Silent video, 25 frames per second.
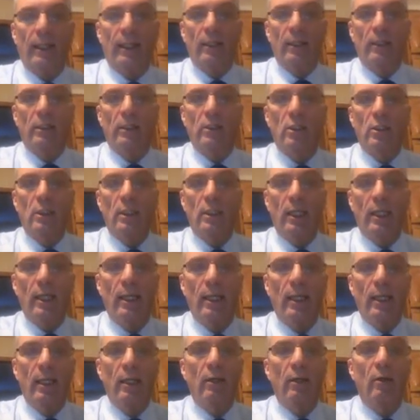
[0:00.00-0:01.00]
You can see
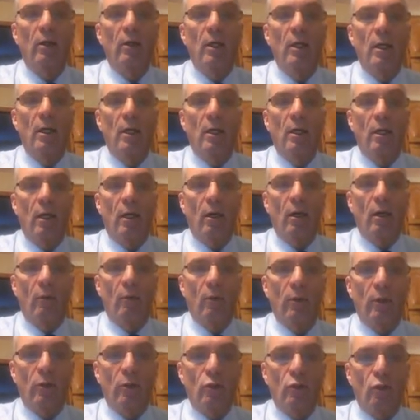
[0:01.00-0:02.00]
here uh,
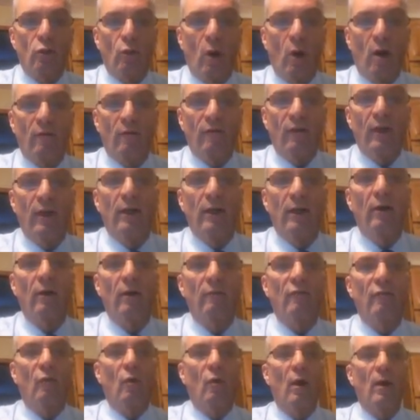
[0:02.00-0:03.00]
the trough here
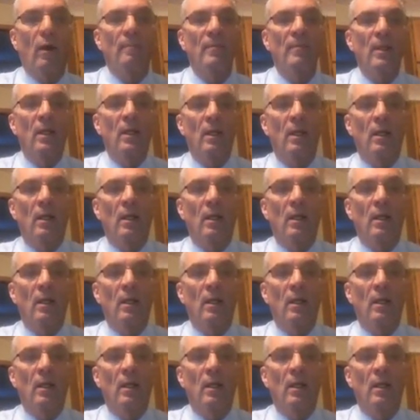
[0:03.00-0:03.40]
for